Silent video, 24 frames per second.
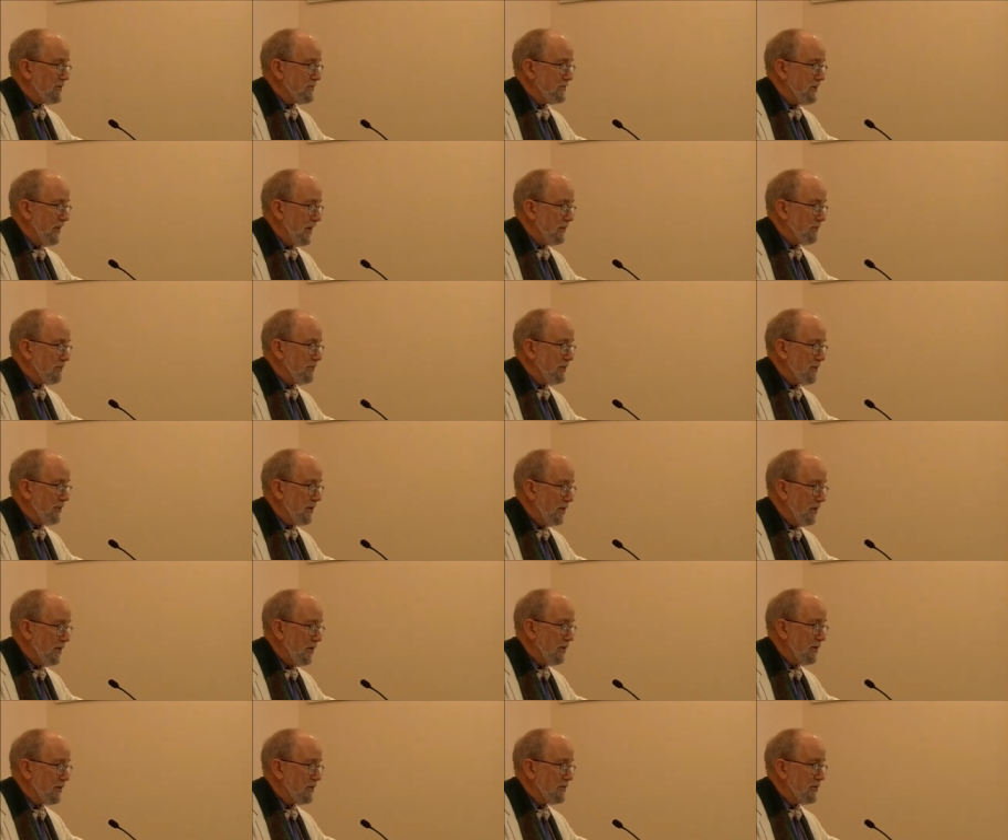does not
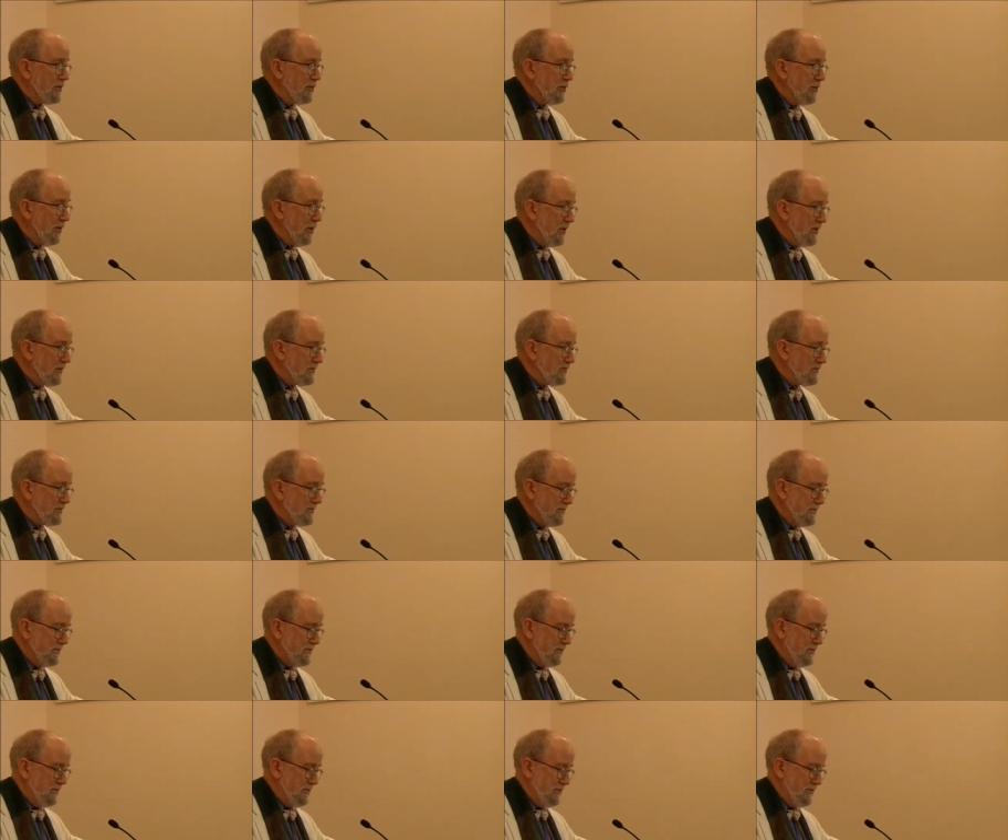belong to us.